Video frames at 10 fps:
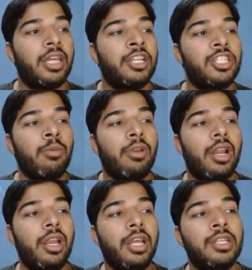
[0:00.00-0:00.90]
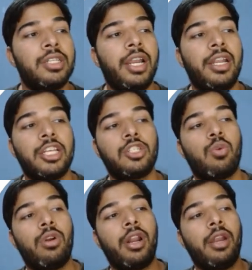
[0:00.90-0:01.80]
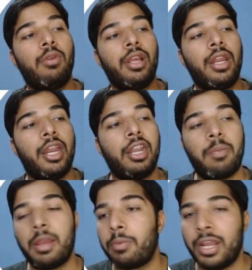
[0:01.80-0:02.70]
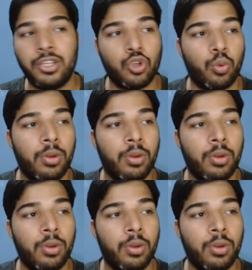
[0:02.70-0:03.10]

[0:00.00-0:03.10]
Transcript: Then similarly inside test folder, it will create a pipeline job.